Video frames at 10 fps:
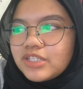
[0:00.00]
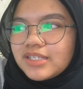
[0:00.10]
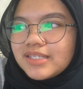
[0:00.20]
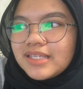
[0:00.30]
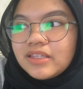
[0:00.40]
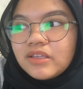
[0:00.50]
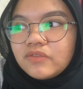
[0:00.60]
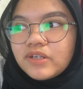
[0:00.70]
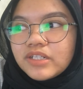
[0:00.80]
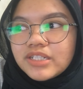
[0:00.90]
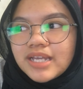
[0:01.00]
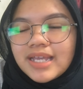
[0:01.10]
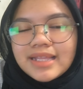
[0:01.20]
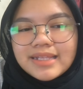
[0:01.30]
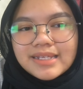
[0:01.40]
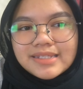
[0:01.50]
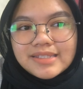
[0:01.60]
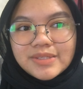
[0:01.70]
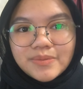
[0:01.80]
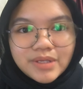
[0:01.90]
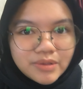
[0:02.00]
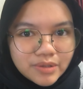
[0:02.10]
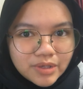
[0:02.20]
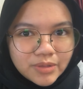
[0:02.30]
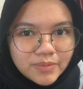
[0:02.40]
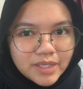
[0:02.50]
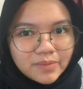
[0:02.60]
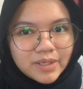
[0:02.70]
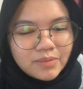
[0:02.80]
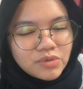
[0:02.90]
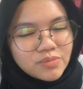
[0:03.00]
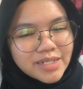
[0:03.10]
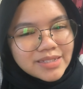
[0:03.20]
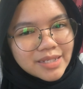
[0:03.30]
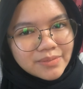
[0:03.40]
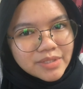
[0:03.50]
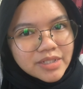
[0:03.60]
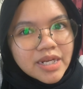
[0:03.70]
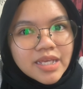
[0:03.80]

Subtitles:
is intanfarisha@gmail.com, and my mobile number